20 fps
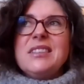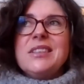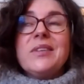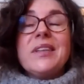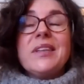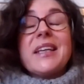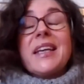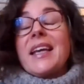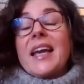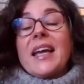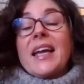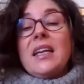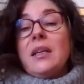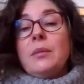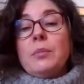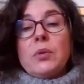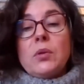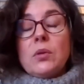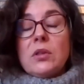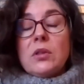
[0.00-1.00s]
you know you can get in
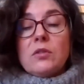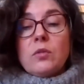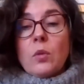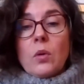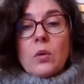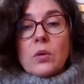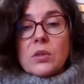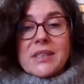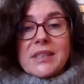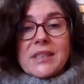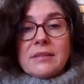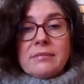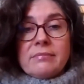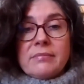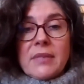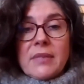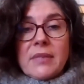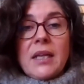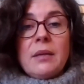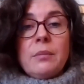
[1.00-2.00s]
a pool of water
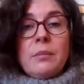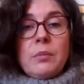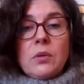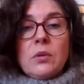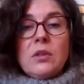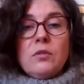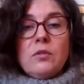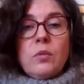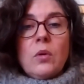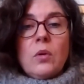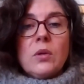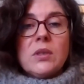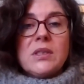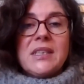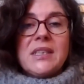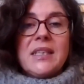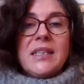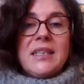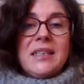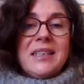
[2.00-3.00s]
and a pool of
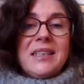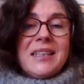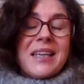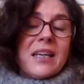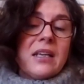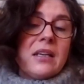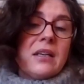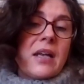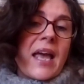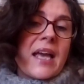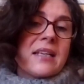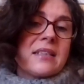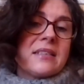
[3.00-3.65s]
water you can